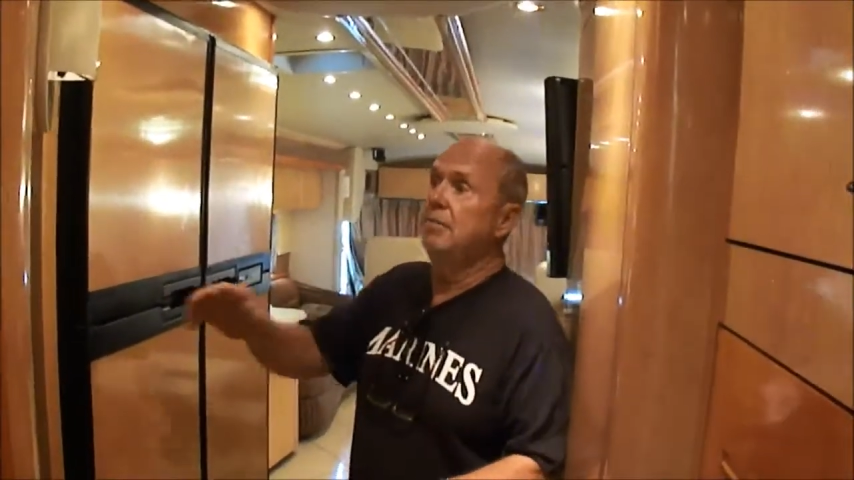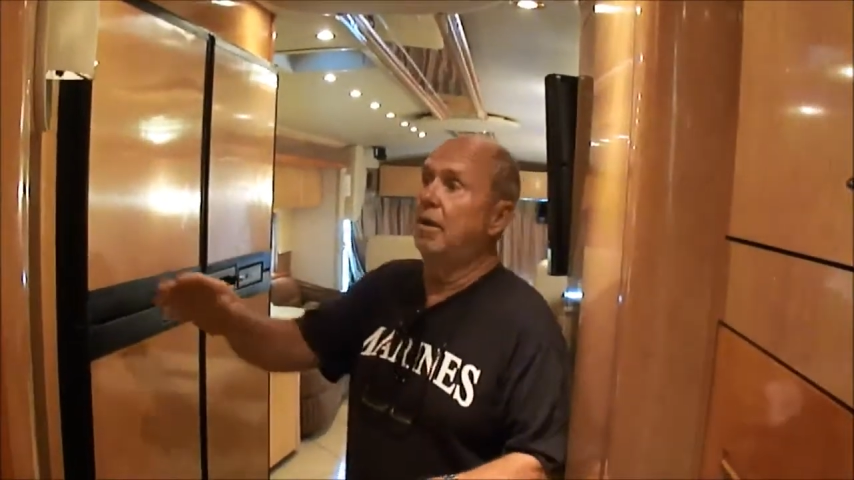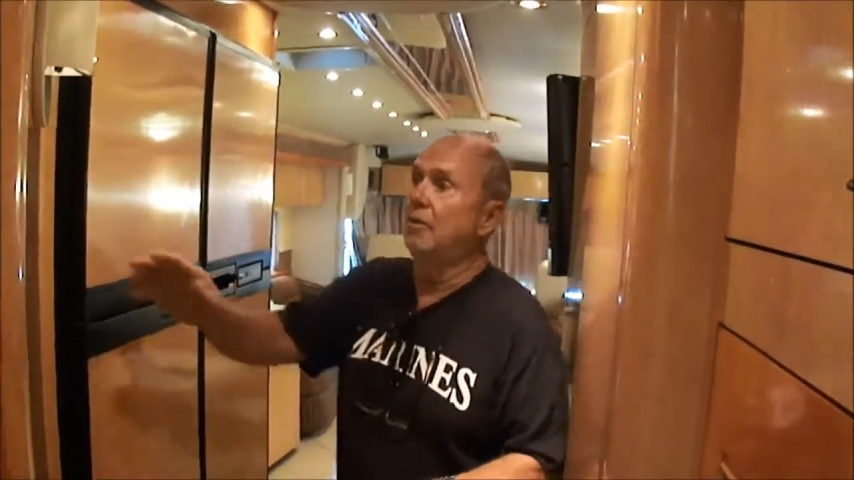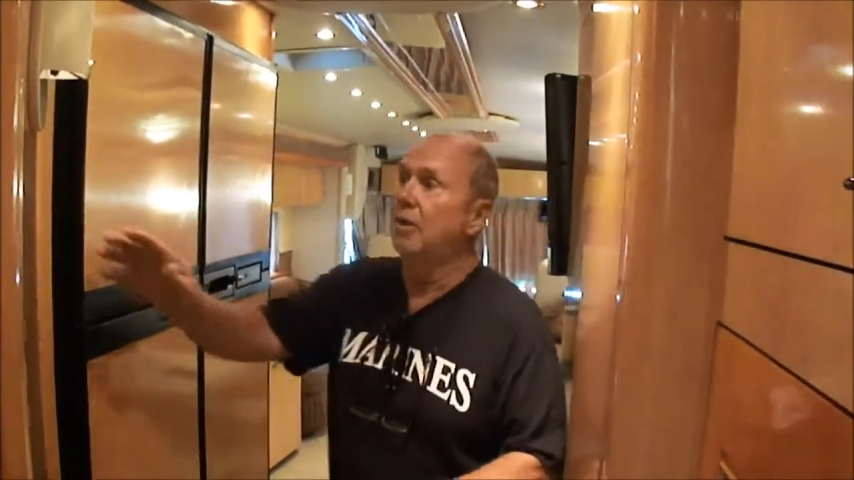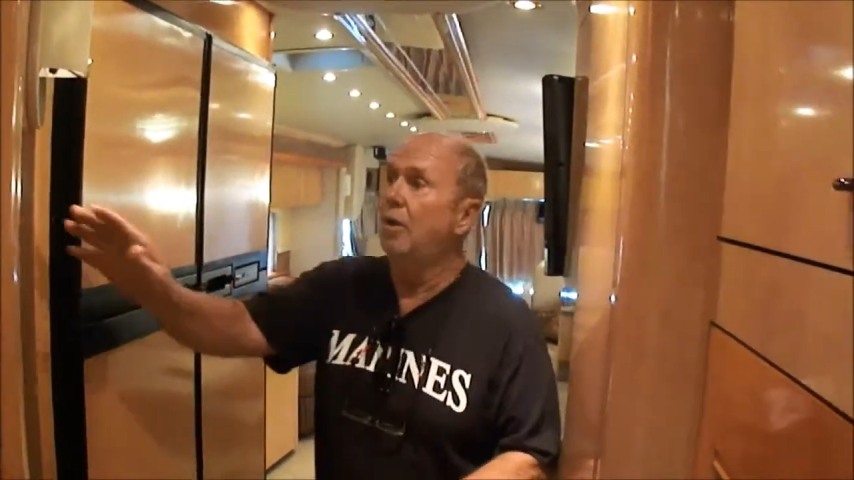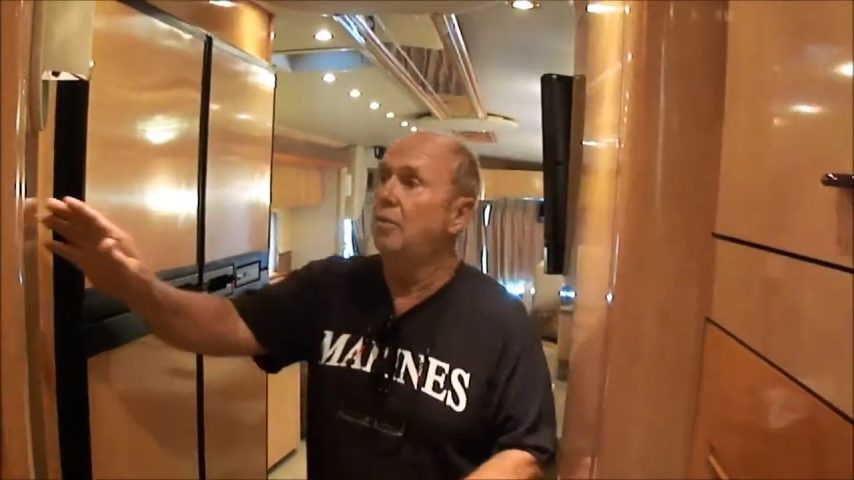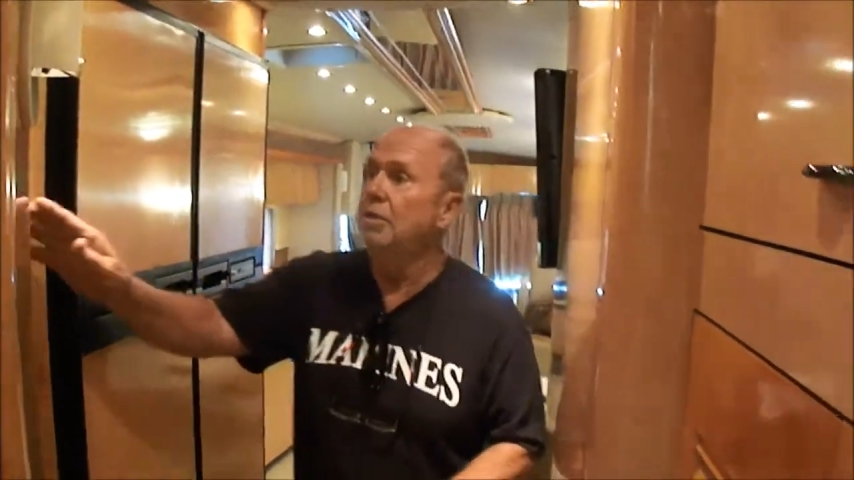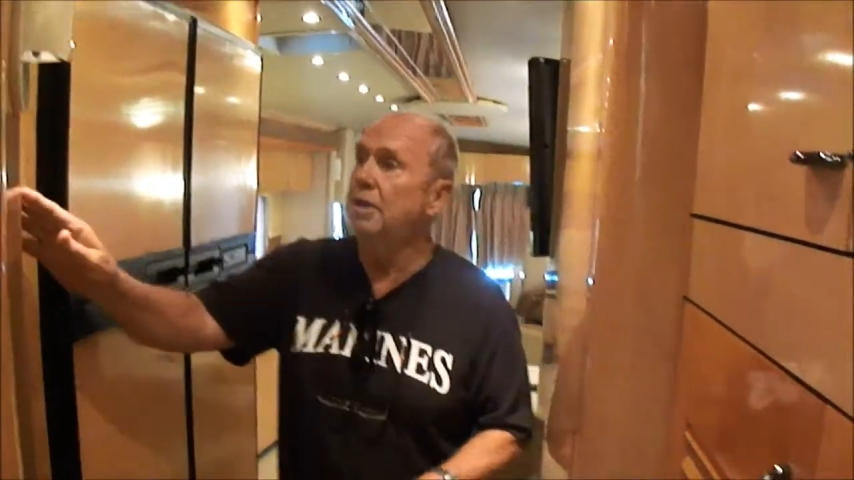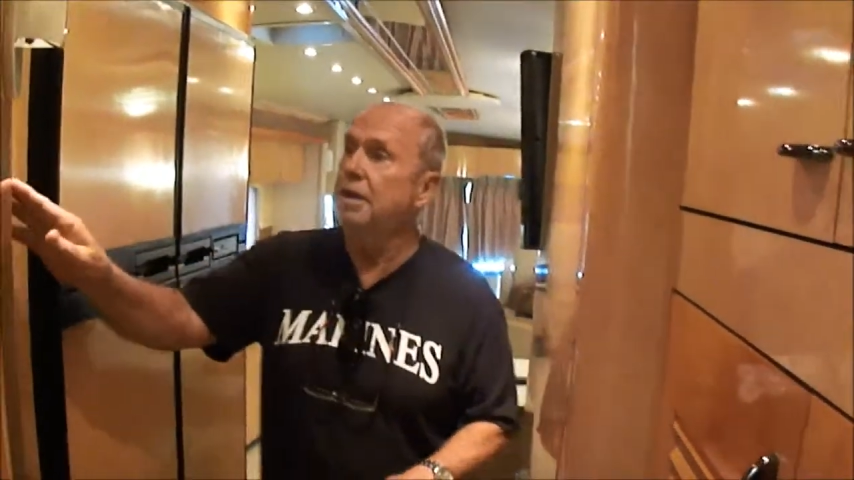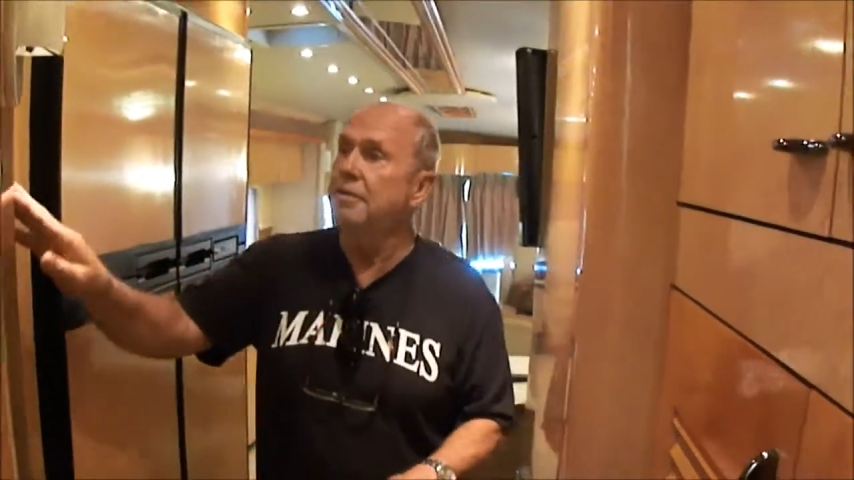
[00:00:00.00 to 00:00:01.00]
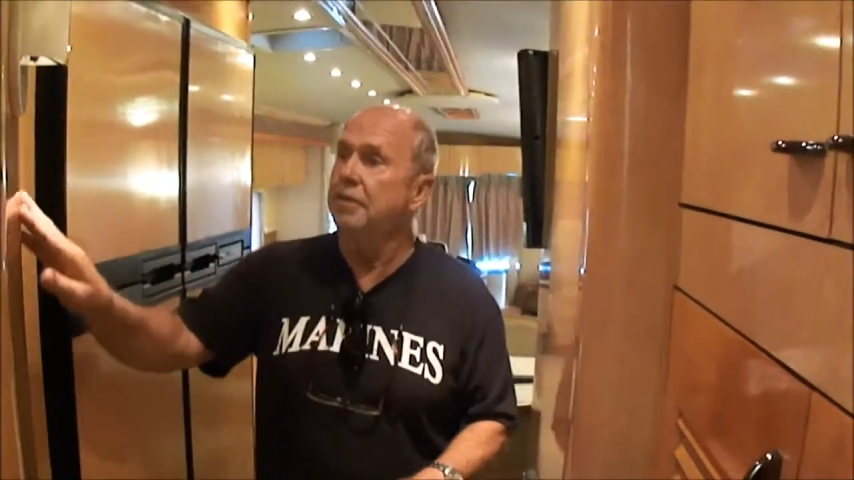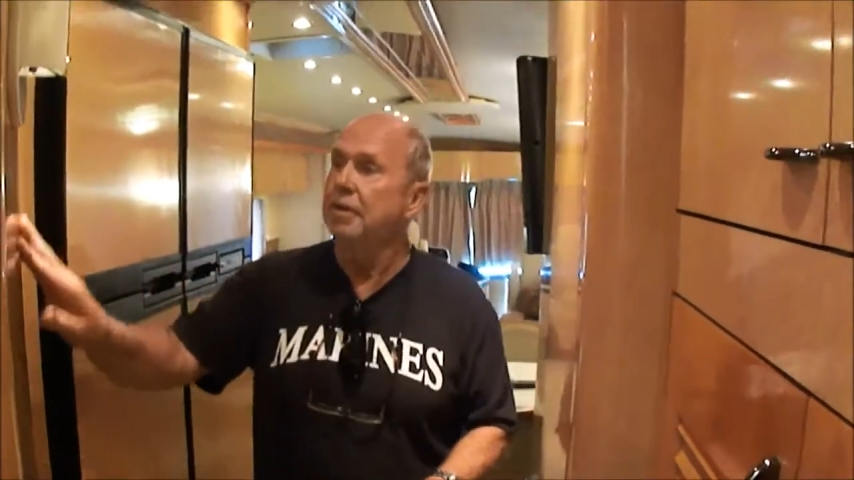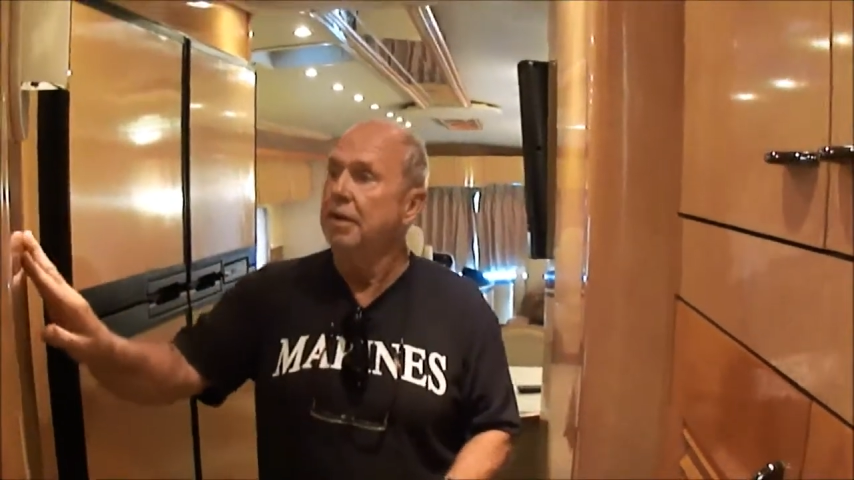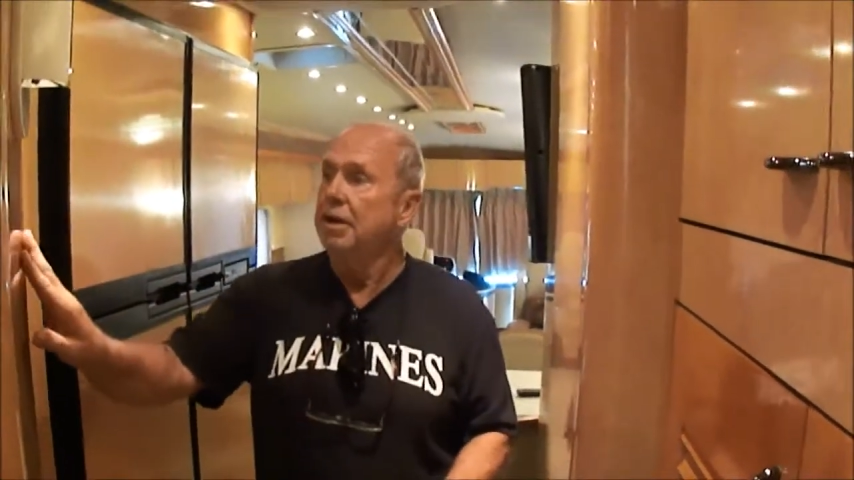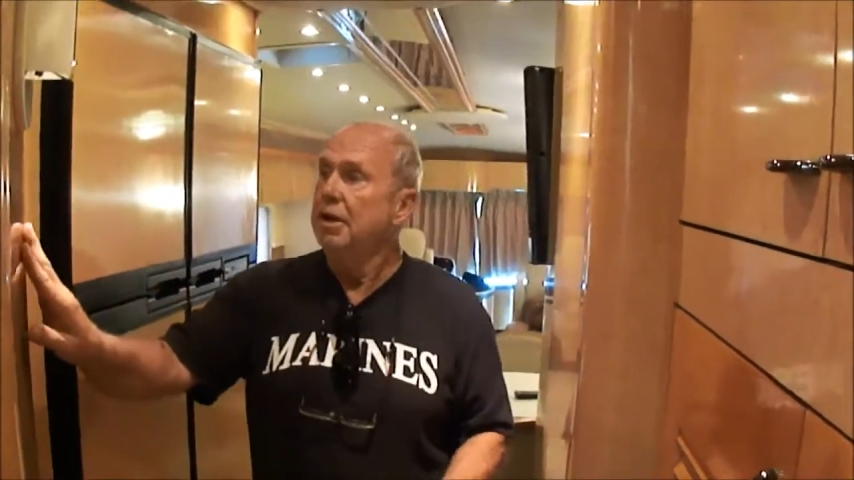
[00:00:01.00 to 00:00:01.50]
motorhome. Look at
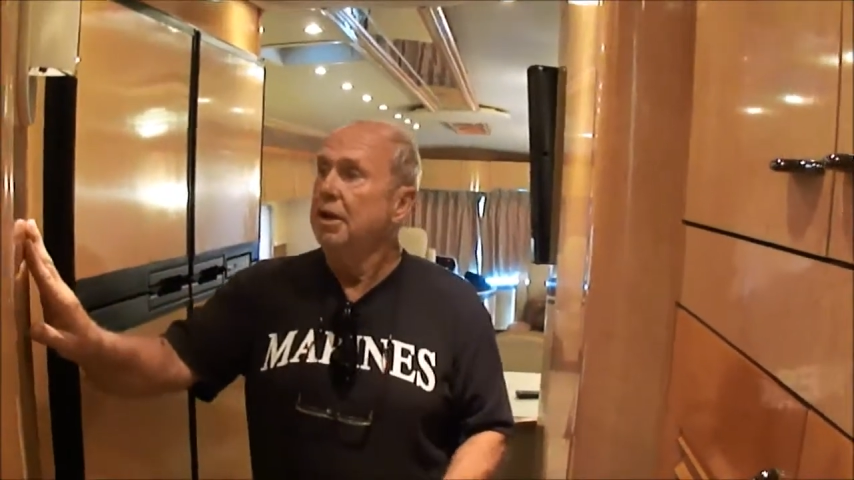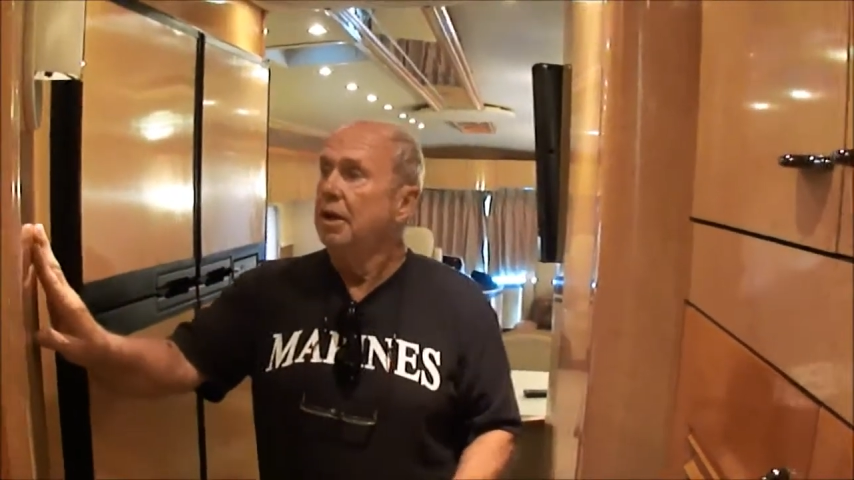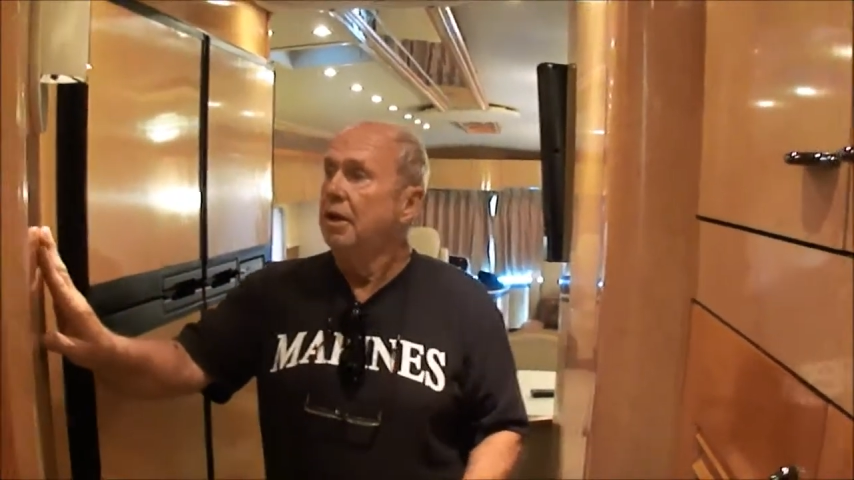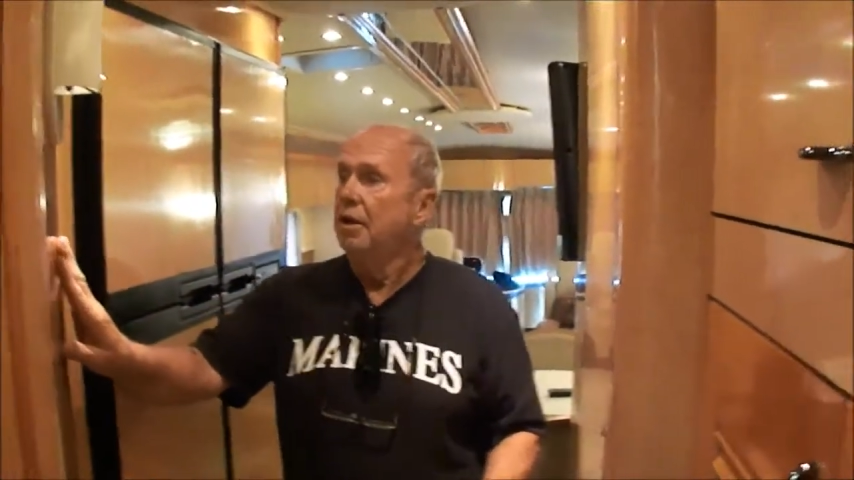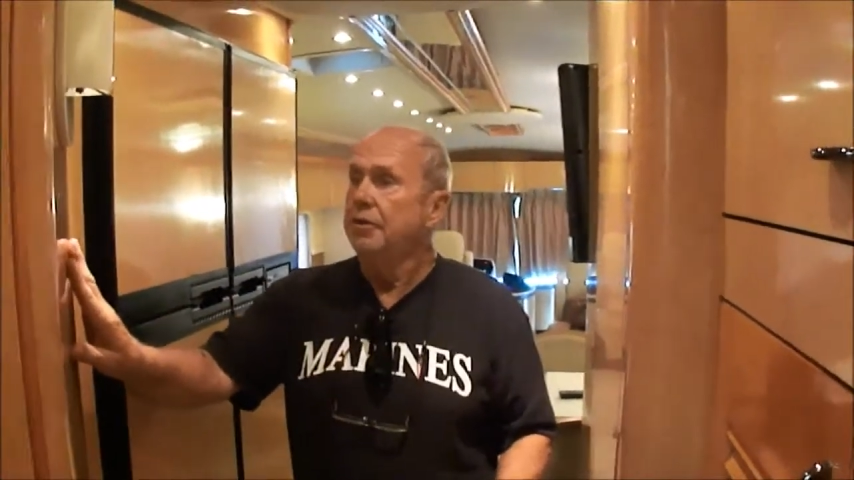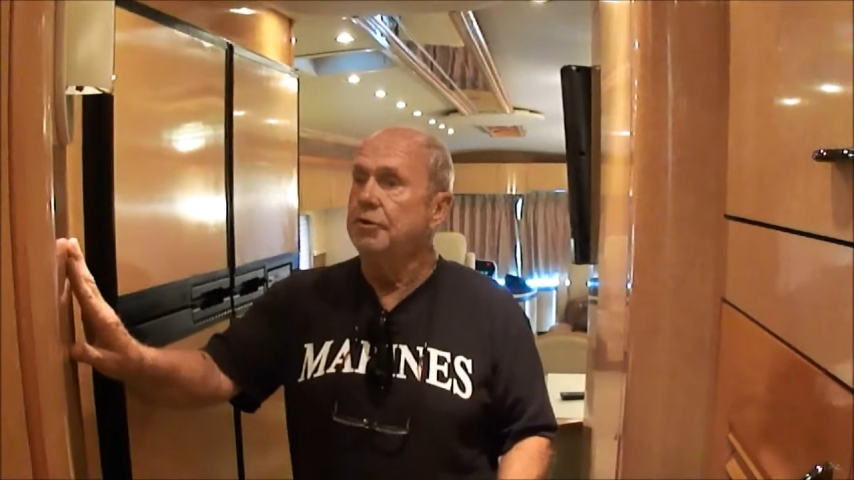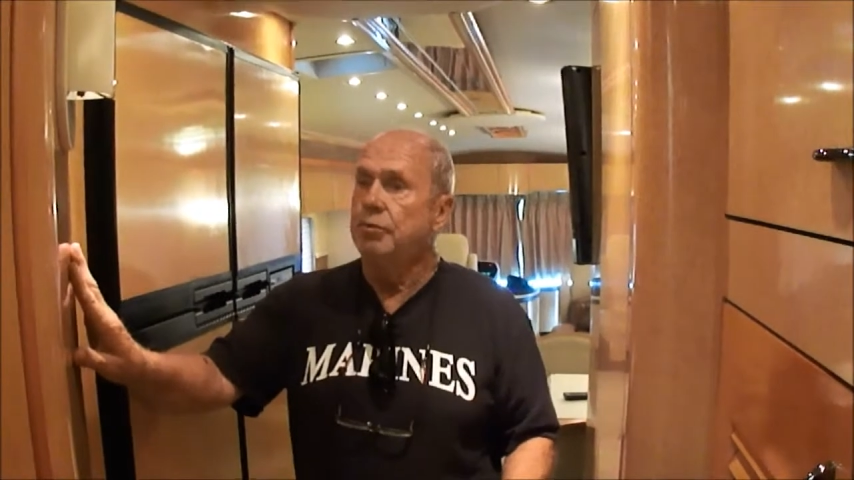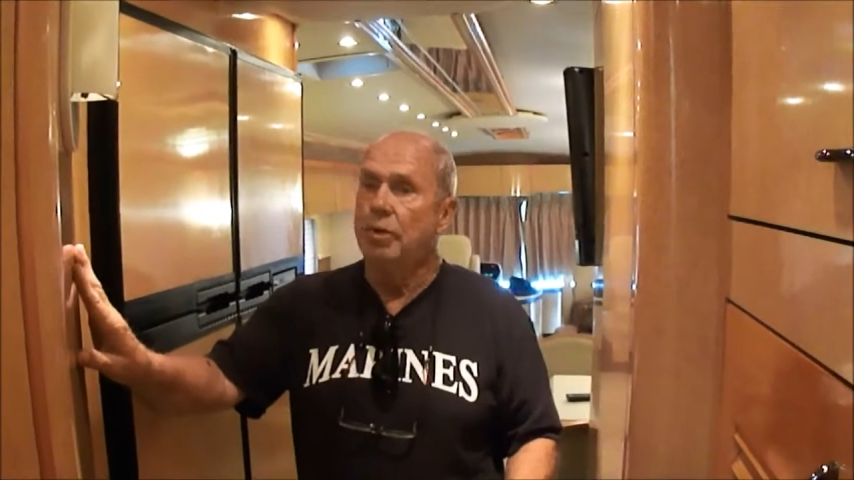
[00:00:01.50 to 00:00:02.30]
this